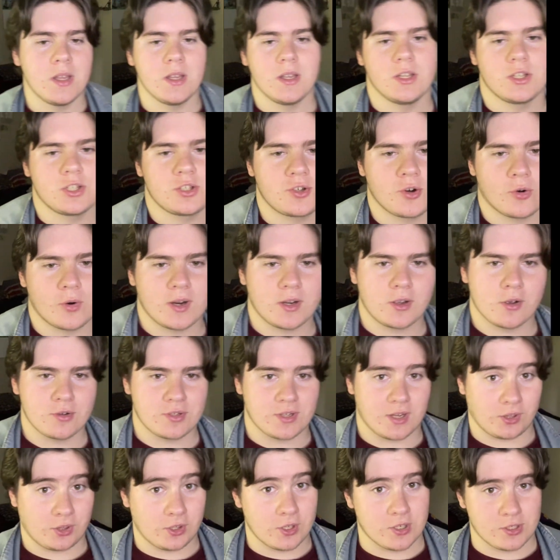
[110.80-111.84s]
story goes
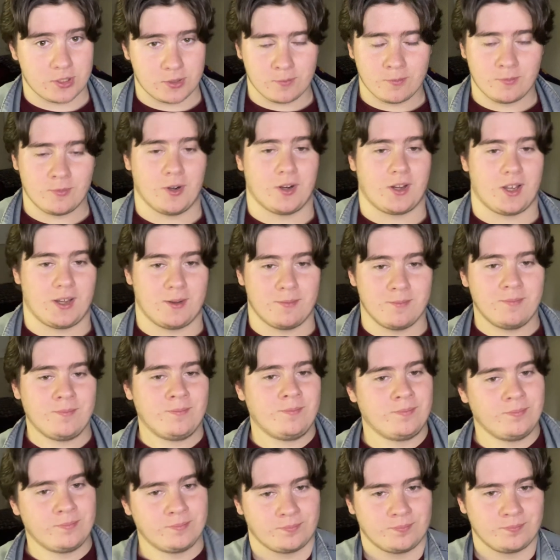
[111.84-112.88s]
like this, okay?
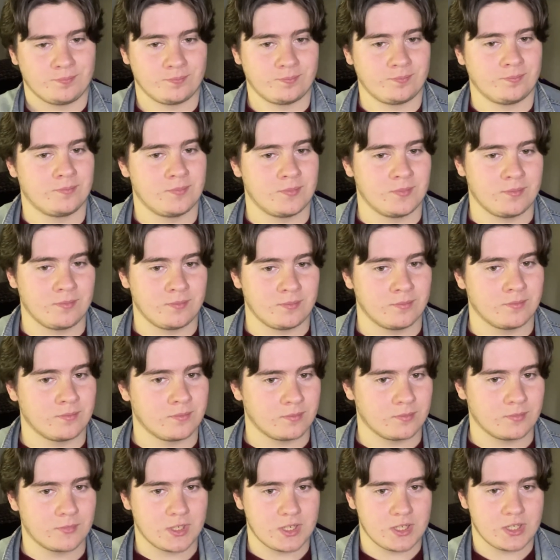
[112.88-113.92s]

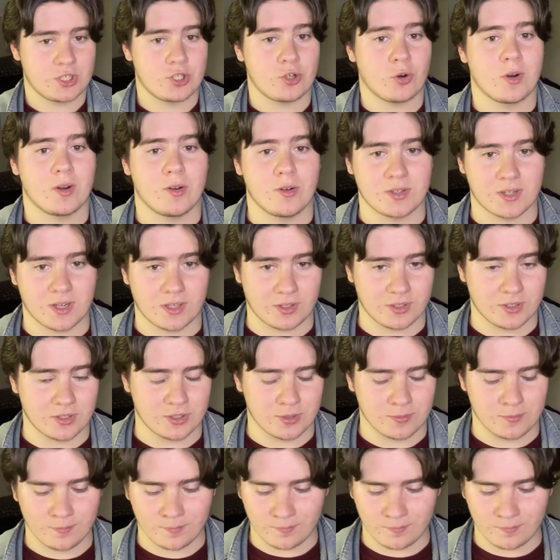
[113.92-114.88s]
Story goes like this.